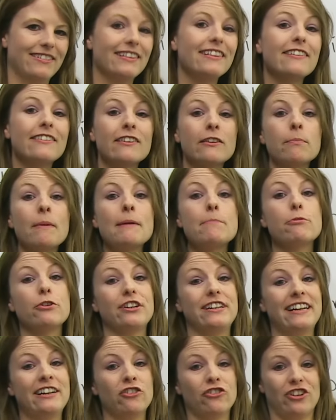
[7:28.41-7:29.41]
This is my
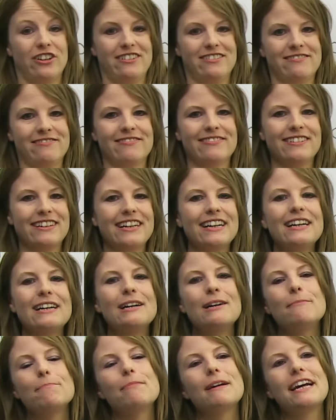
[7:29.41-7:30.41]
prediction,
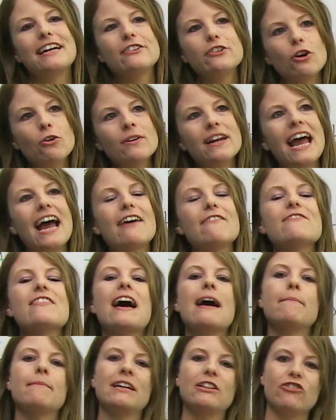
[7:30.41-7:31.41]
but I don't have
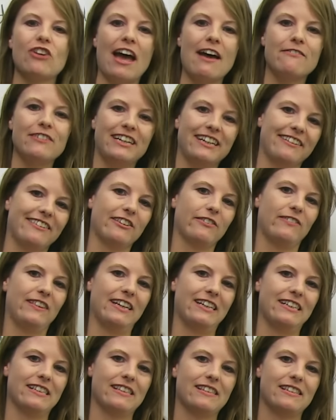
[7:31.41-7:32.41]
that much evidence of
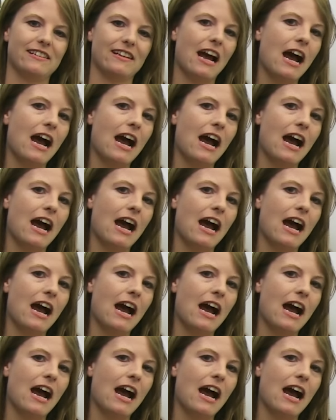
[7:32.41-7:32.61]
this.